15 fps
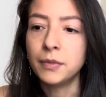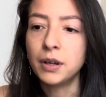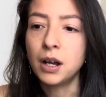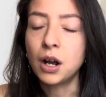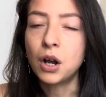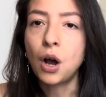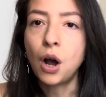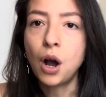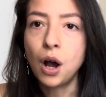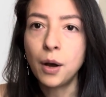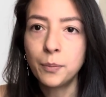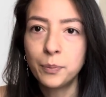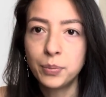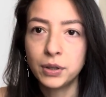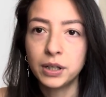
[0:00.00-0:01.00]

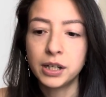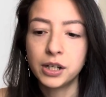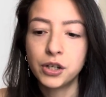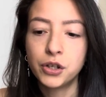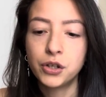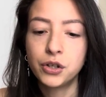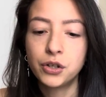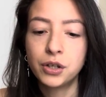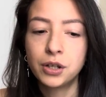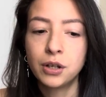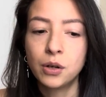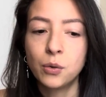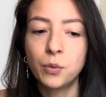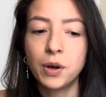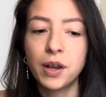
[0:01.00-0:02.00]
accomplished
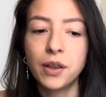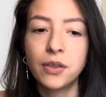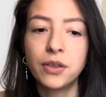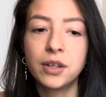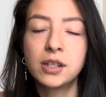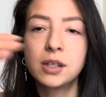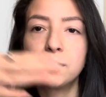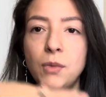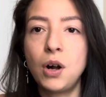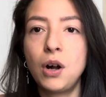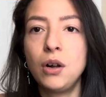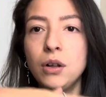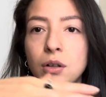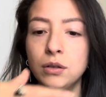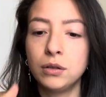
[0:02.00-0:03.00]
with the
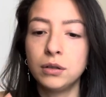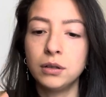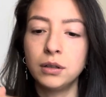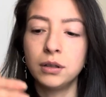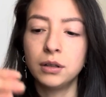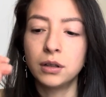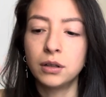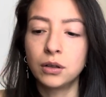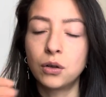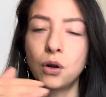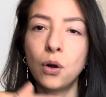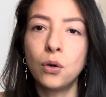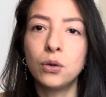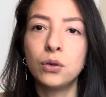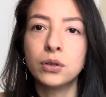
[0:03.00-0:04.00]
small
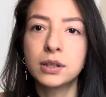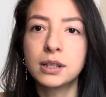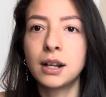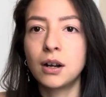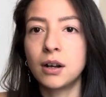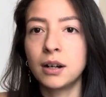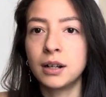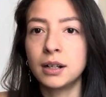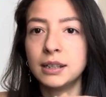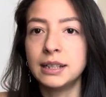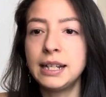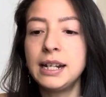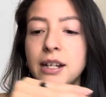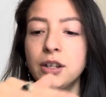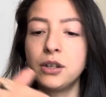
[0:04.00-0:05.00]
goals that are
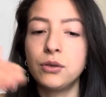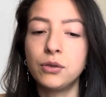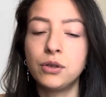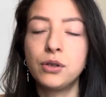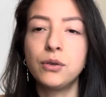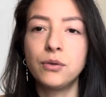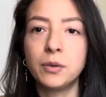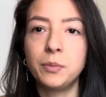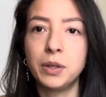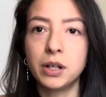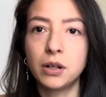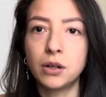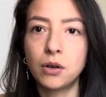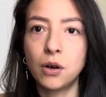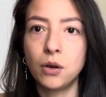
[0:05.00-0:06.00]
leading you to the
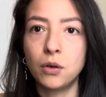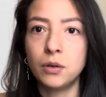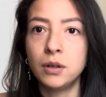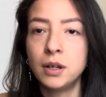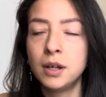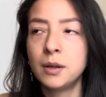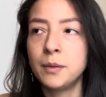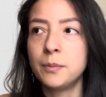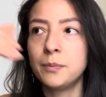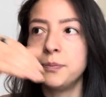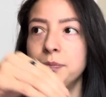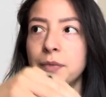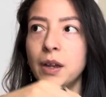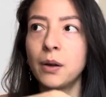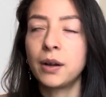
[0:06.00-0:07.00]
big goal.
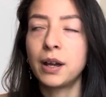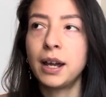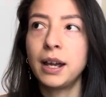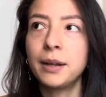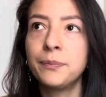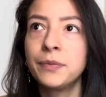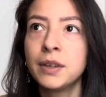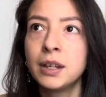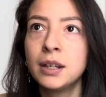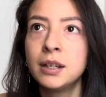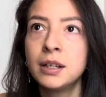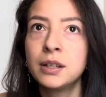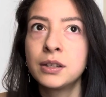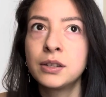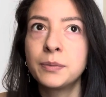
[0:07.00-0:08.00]
Okay,
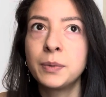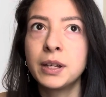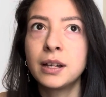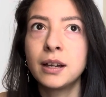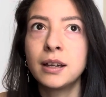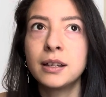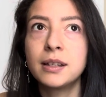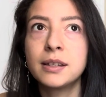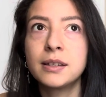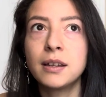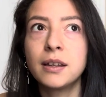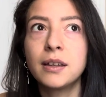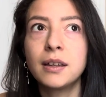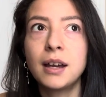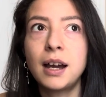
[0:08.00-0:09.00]
it's because
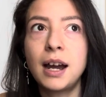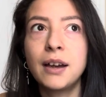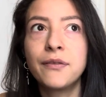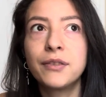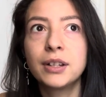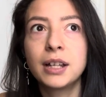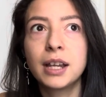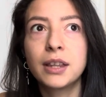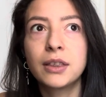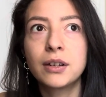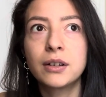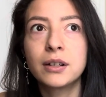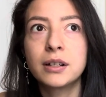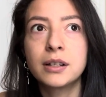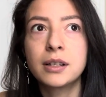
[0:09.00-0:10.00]
I feel like
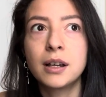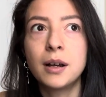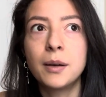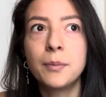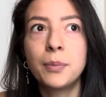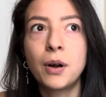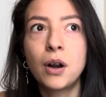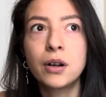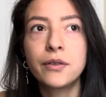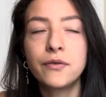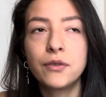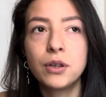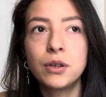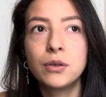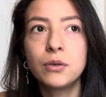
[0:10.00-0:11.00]
there's a part
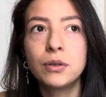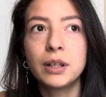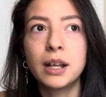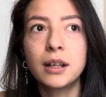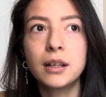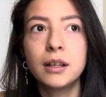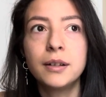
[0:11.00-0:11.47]
of you, like